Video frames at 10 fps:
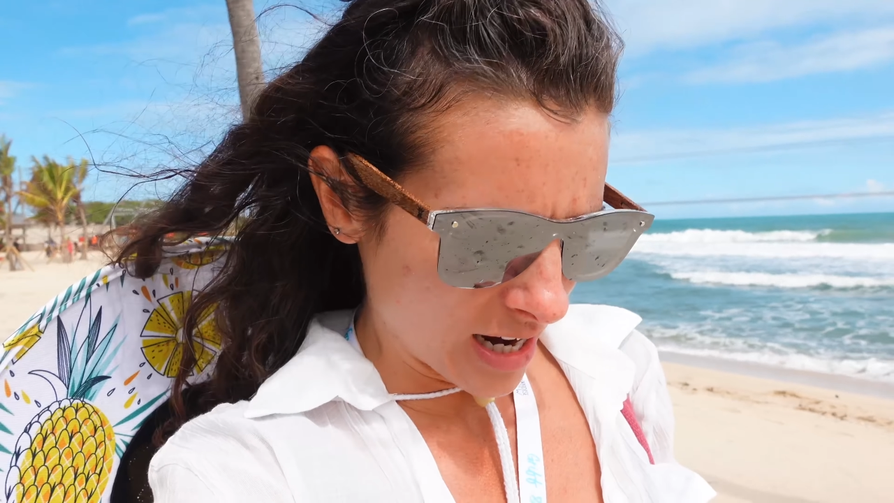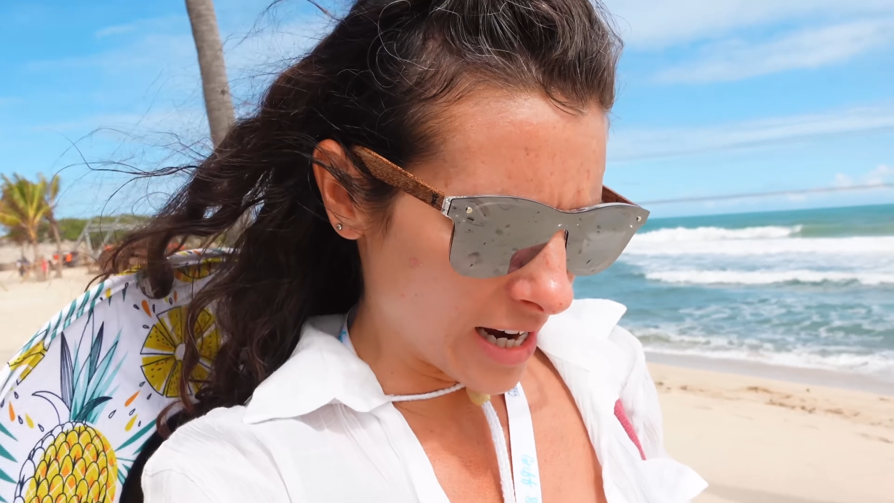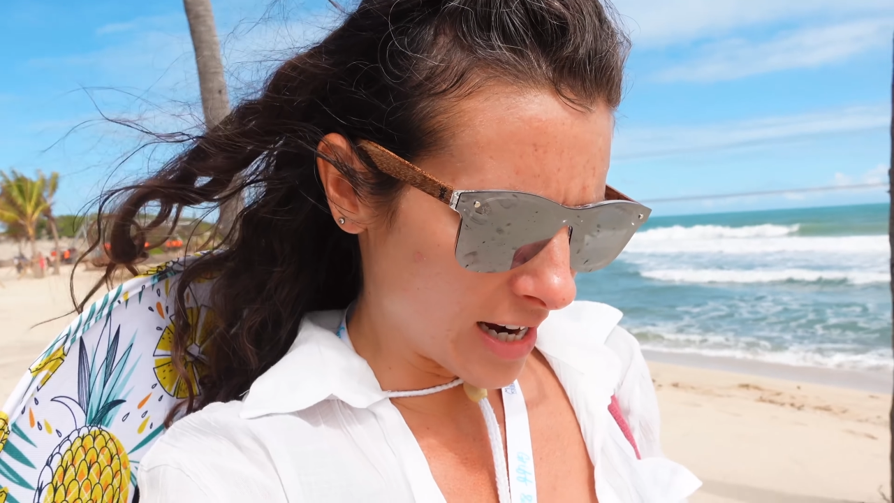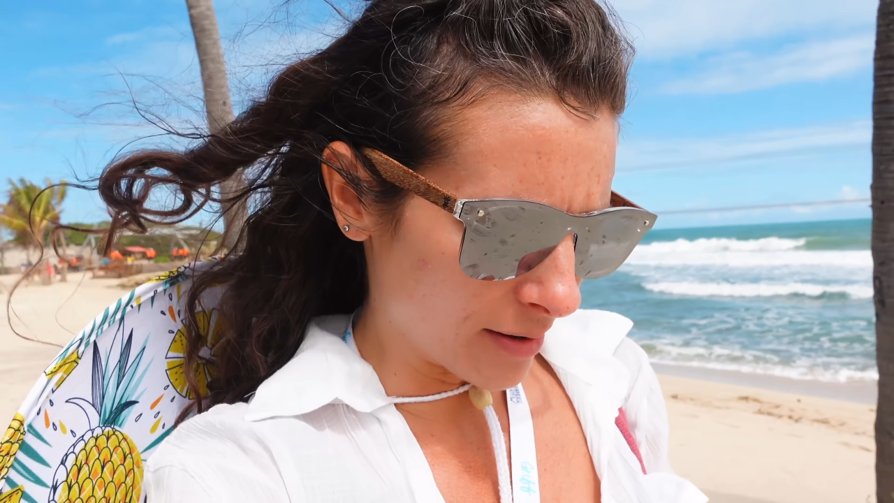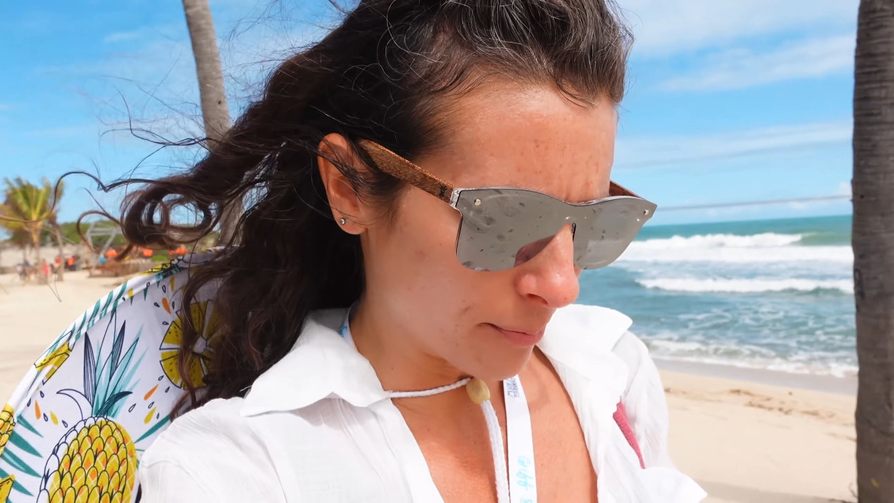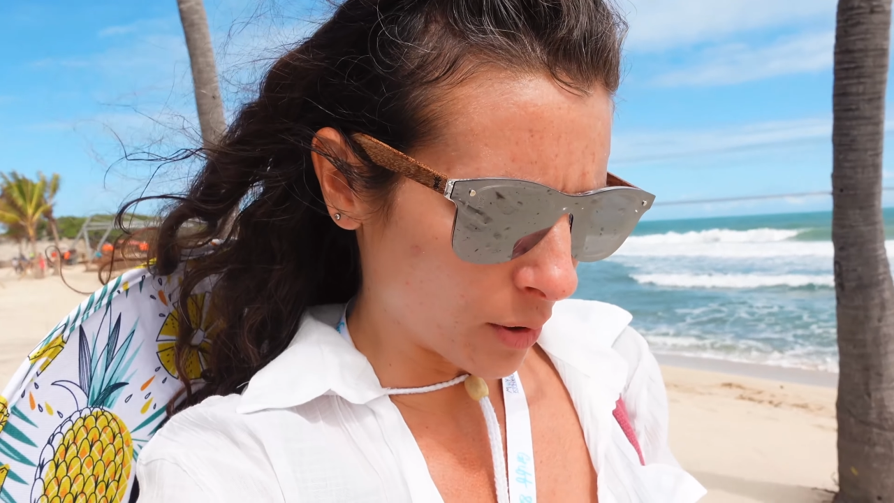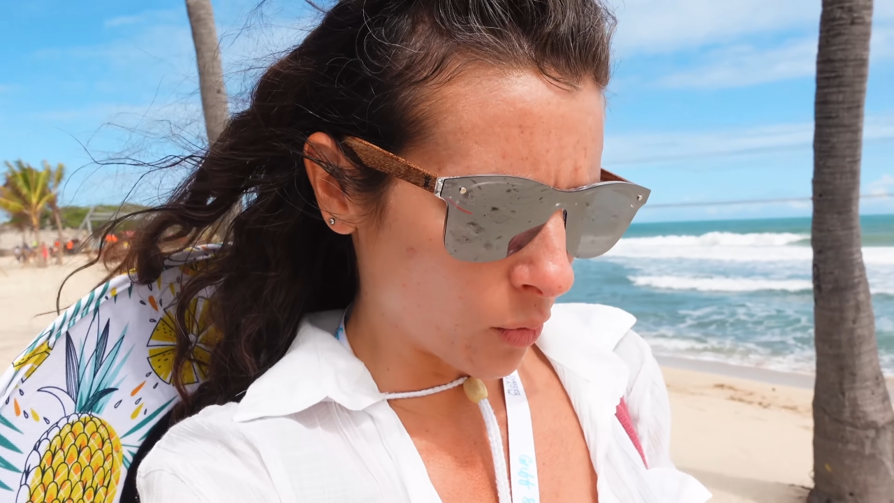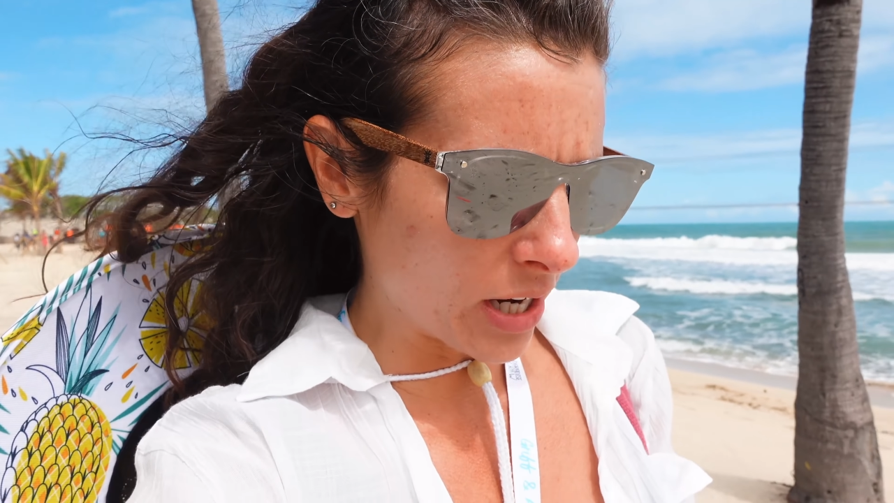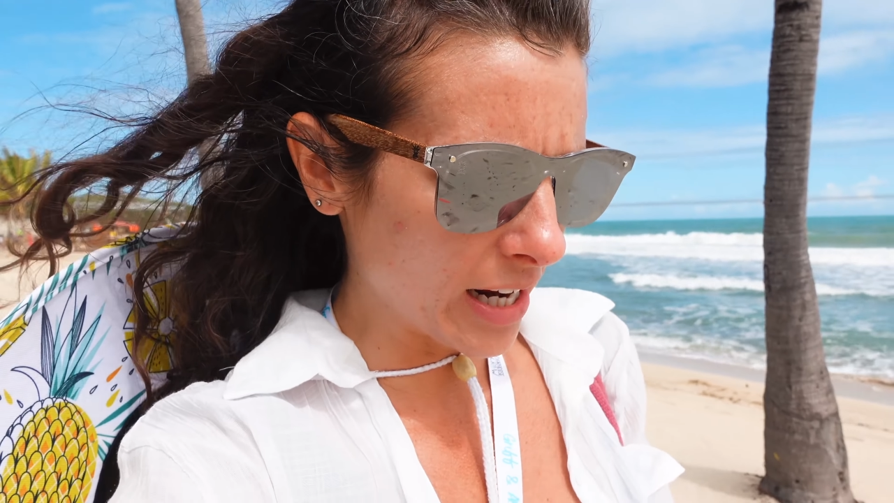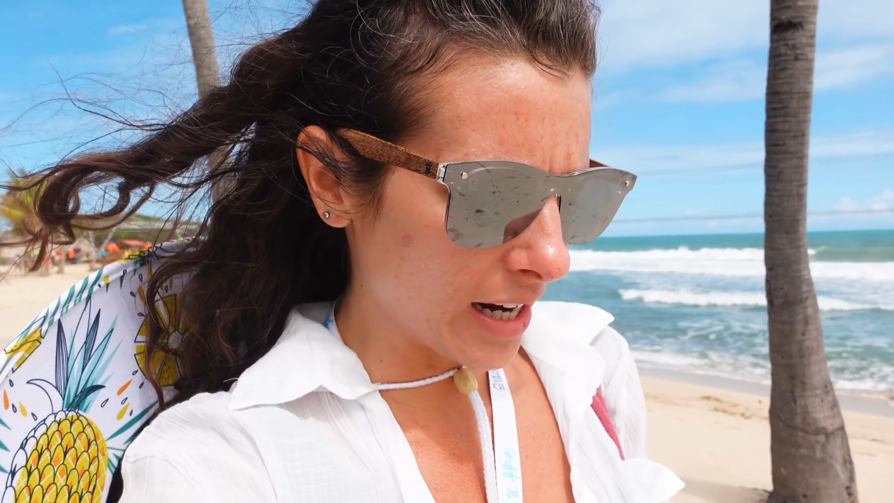um, but
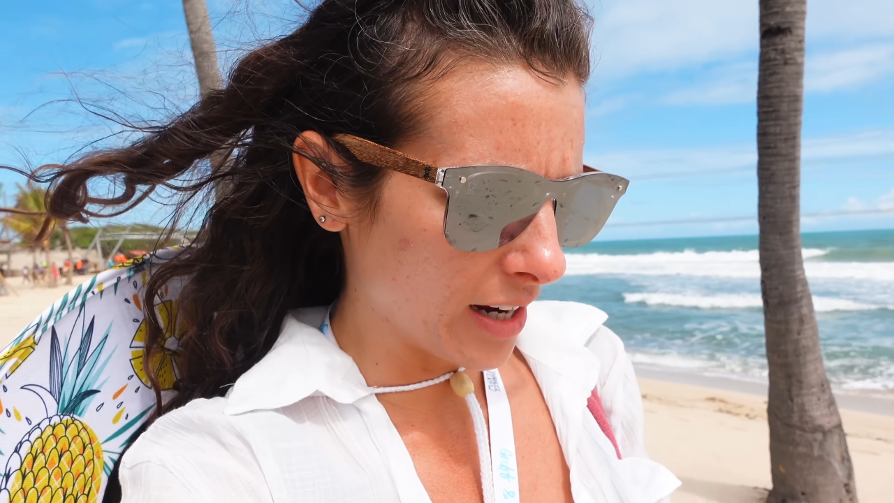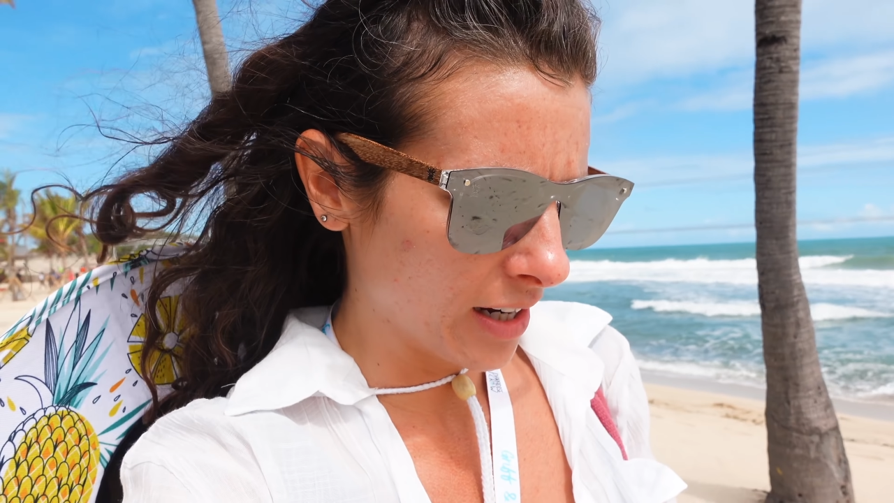we